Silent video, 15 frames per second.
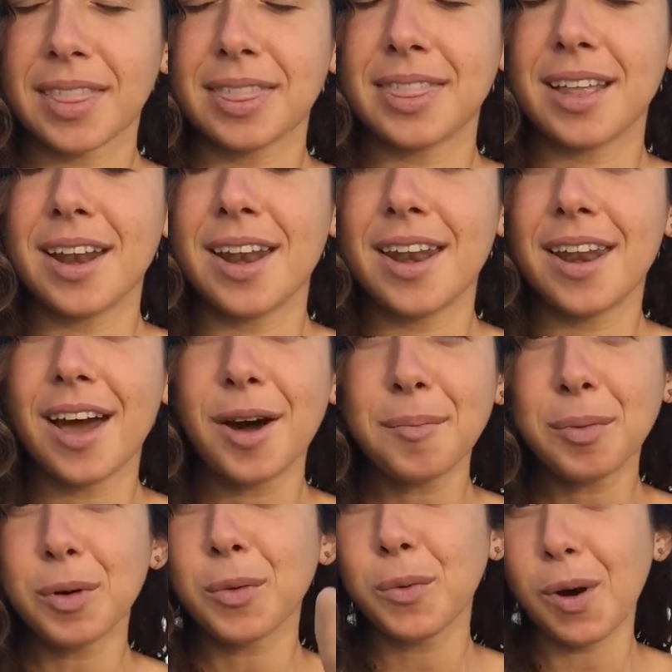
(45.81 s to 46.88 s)
the
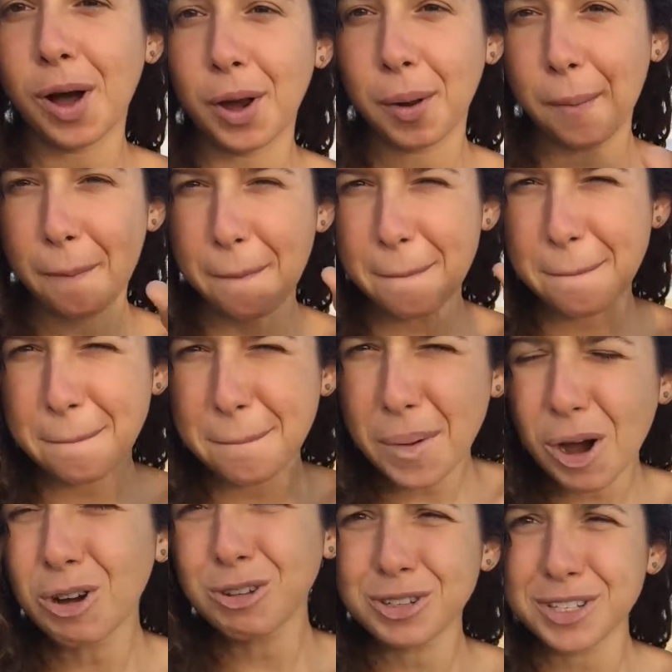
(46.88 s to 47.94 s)
number one
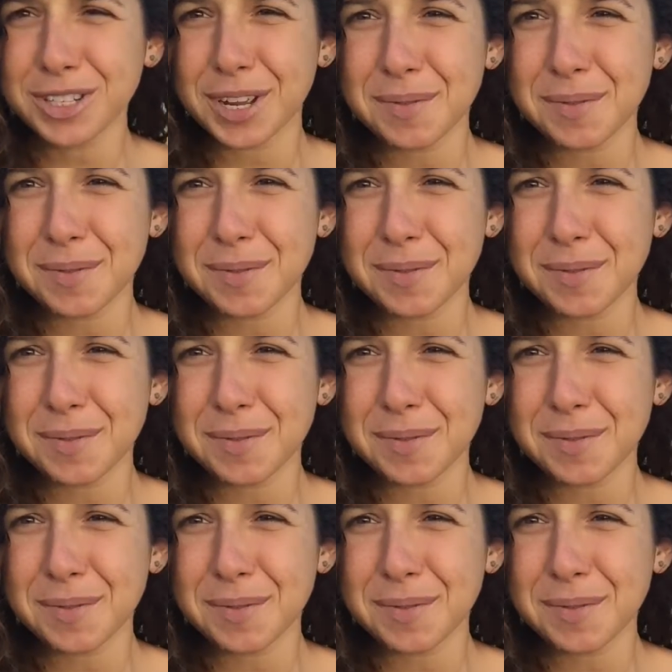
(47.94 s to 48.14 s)
most